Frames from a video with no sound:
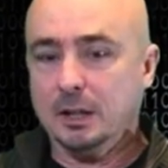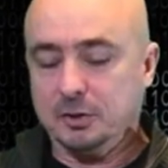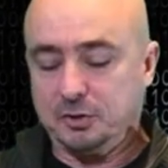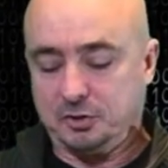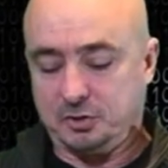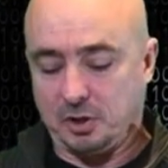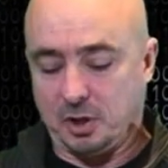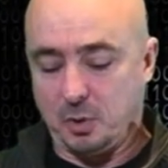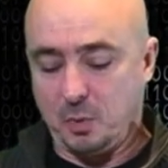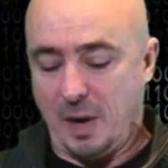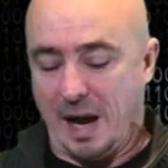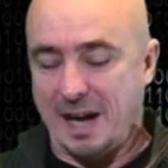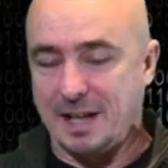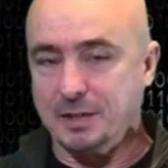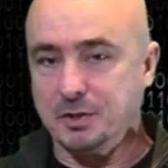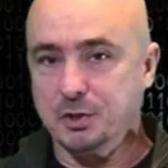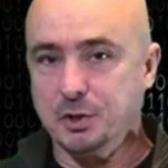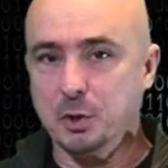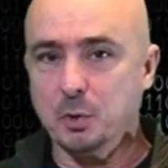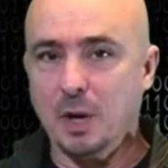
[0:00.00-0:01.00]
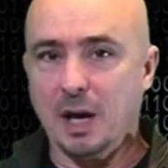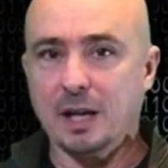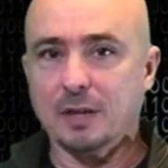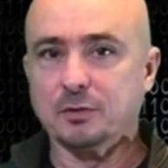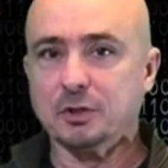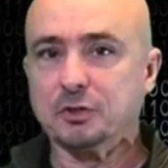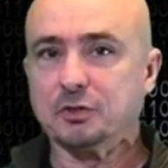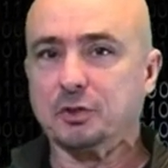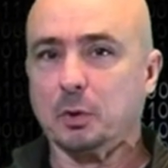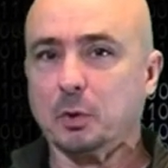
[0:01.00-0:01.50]
So I do
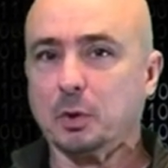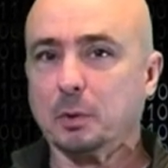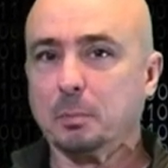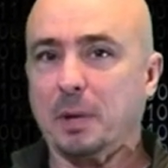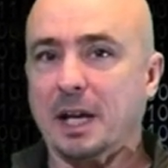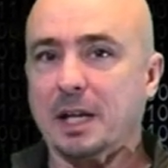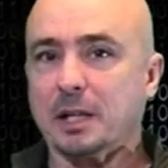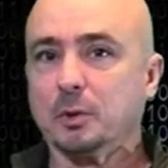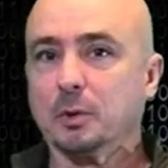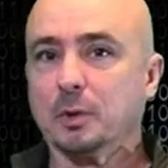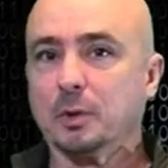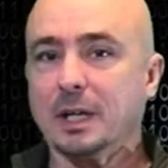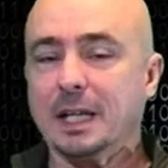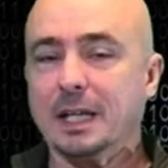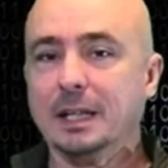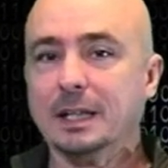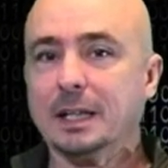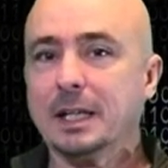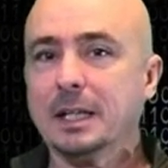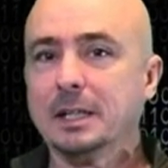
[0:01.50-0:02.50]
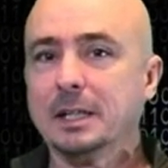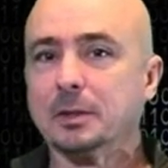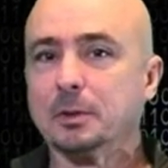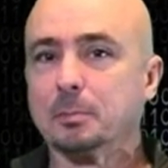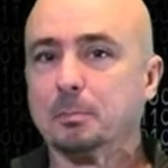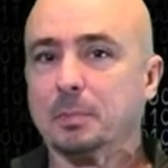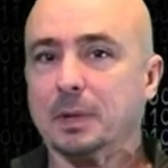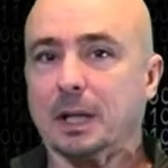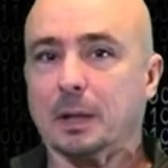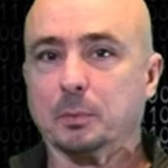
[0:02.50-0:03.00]
have a solar panel in here,
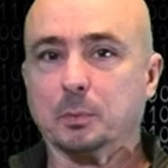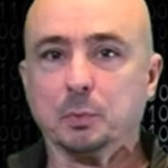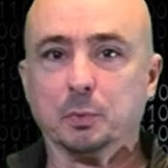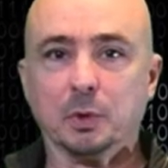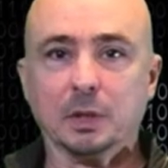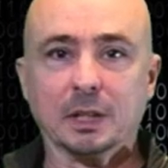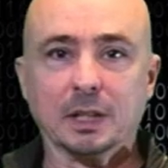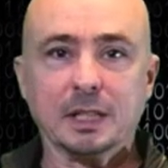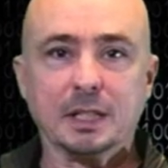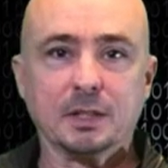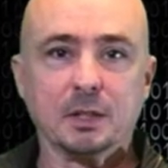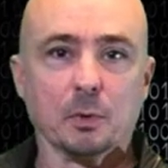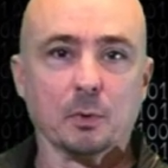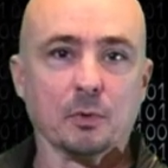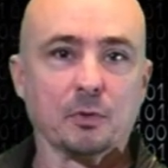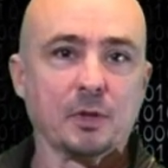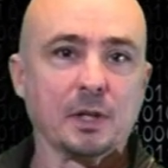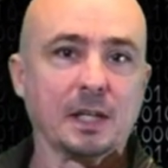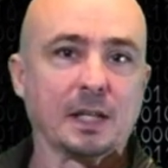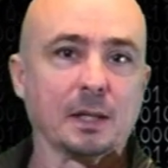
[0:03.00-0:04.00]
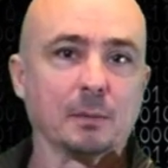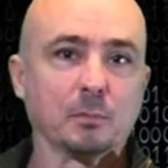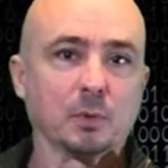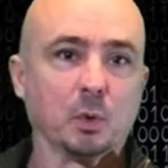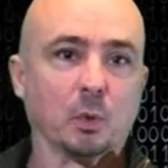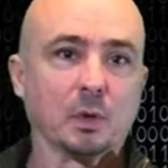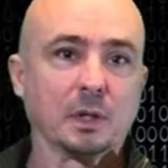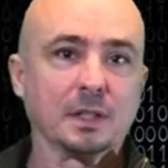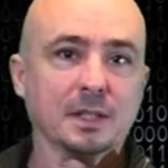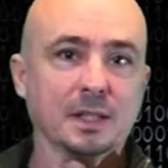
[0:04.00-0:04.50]
but I really don't think I'm
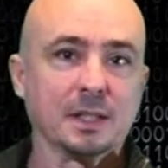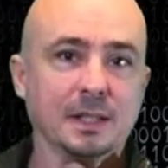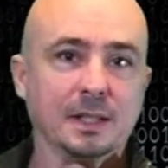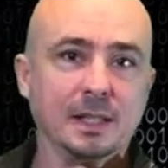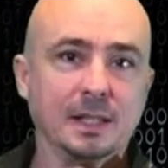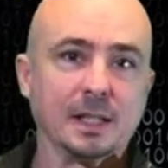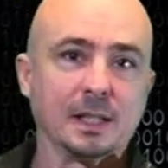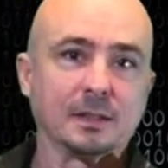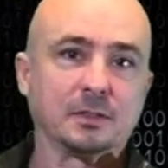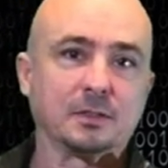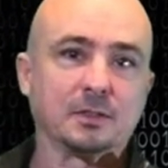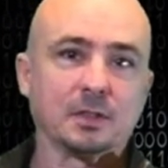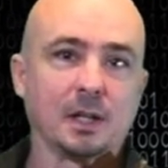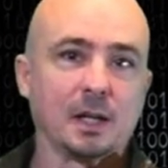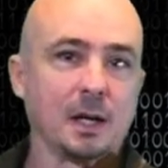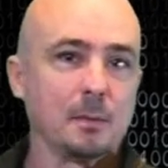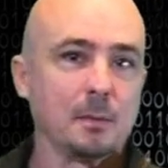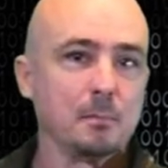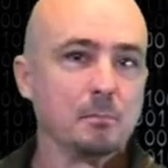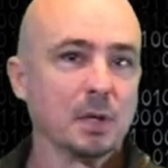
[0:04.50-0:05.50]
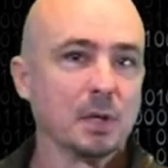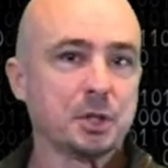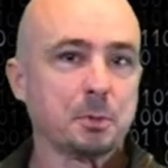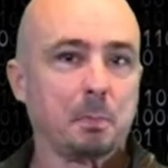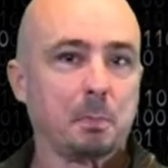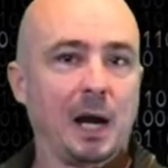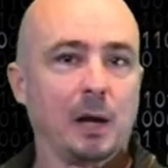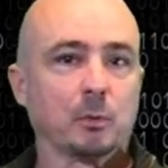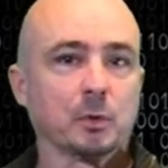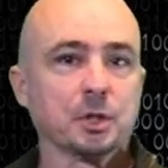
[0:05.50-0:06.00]
going to get uh,
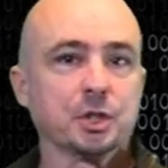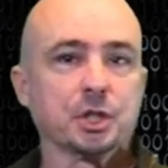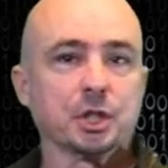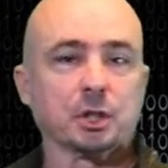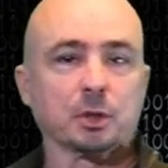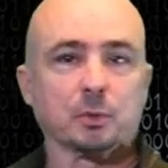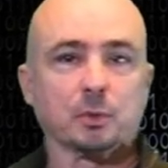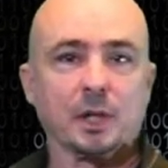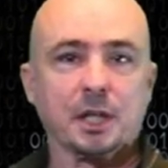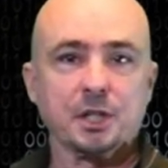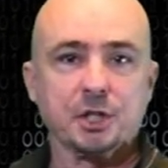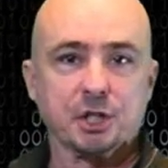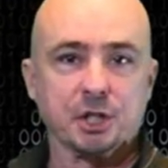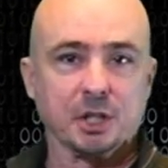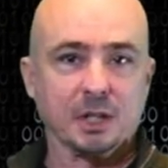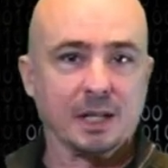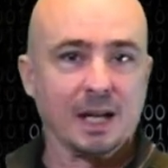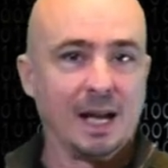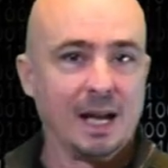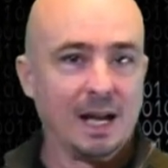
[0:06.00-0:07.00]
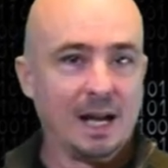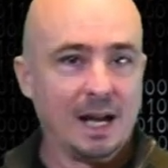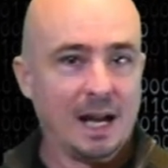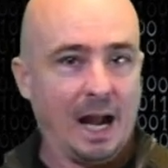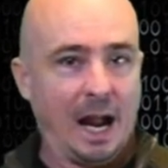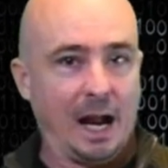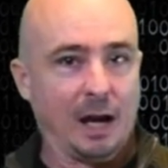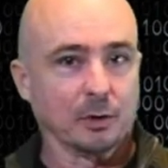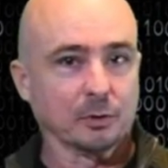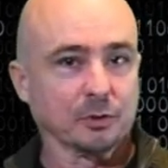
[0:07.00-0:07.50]
much power generation
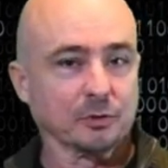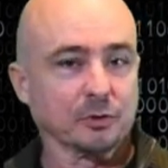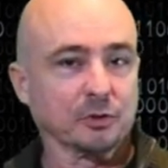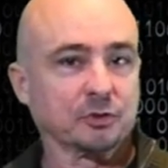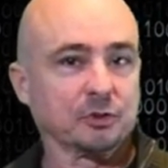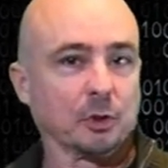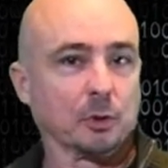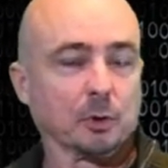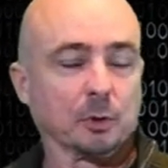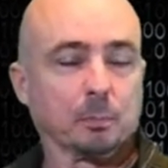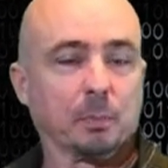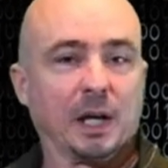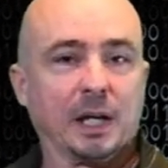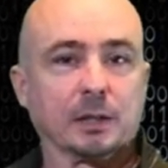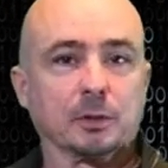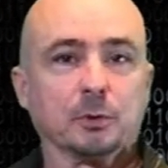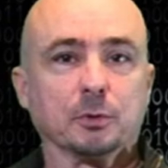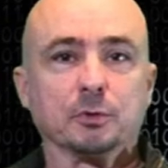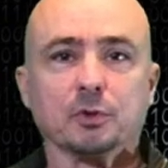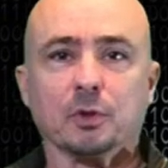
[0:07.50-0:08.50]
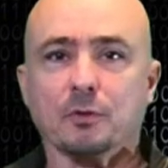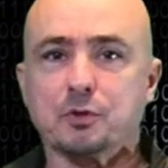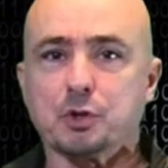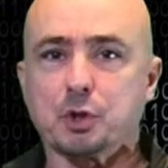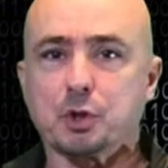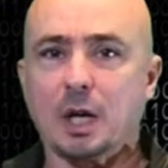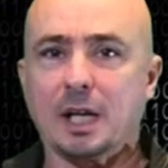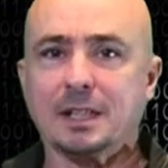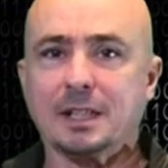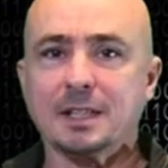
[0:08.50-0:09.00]
out of the solar panel. So I've
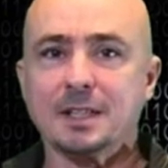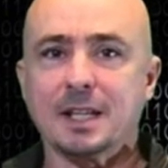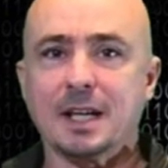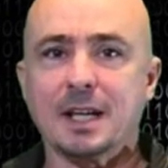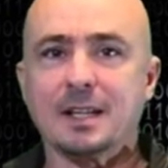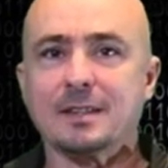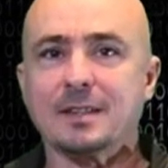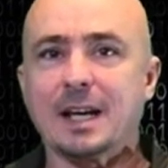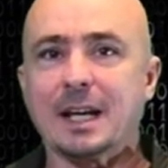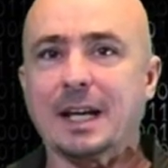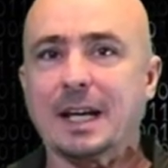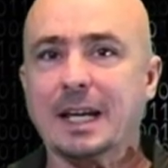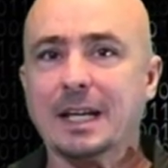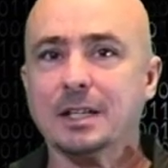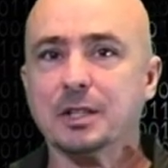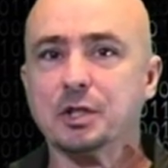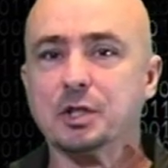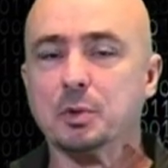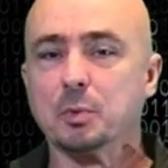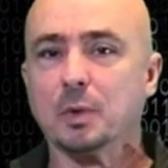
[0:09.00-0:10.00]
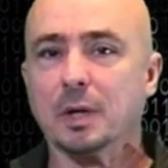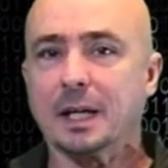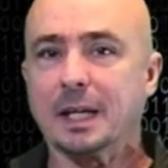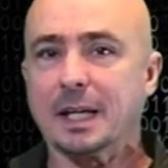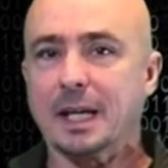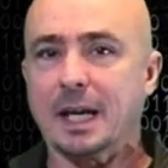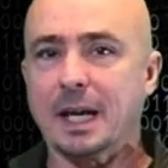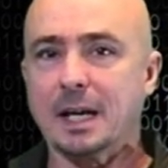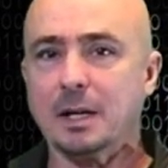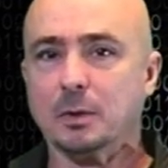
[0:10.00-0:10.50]
tried to take that into
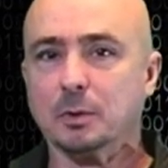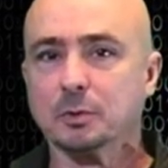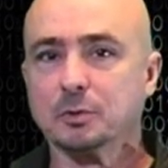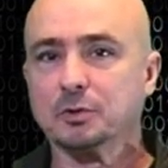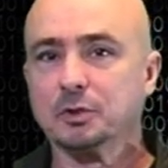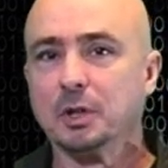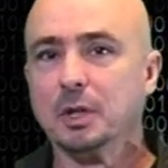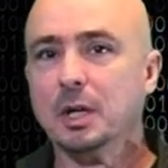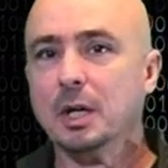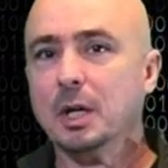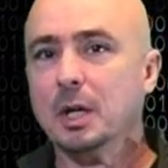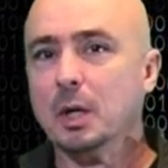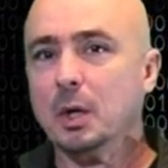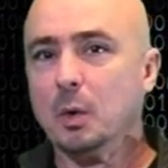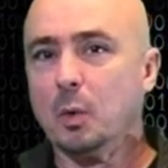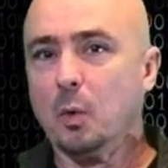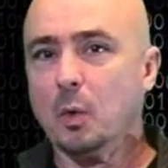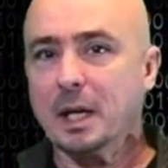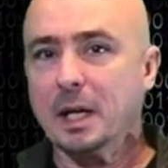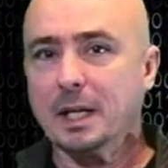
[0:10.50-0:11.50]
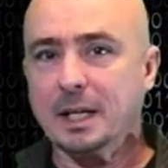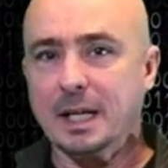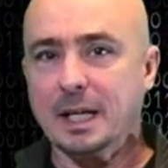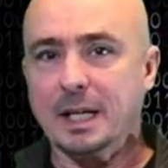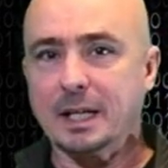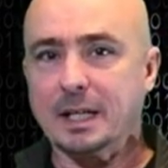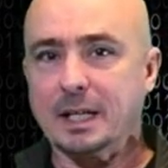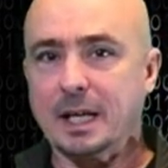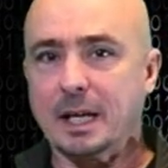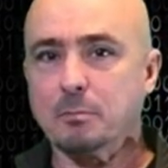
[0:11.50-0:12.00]
account when
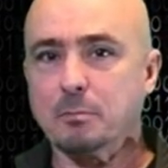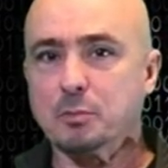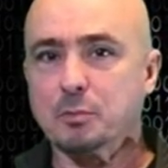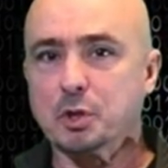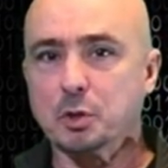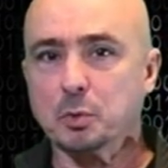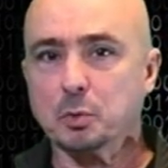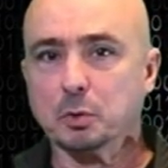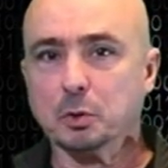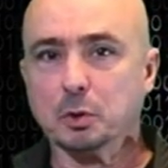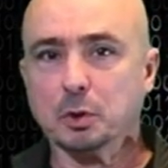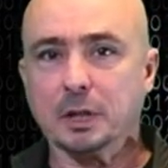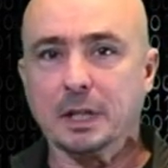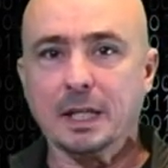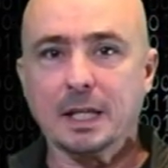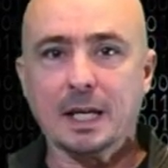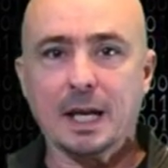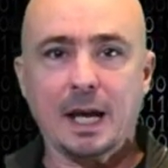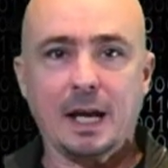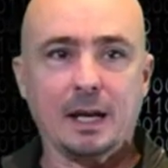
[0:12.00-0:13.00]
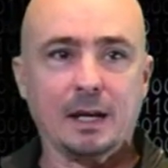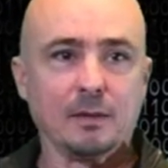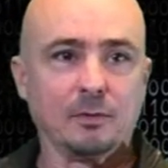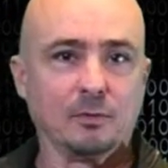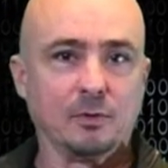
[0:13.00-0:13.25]
it came to looking at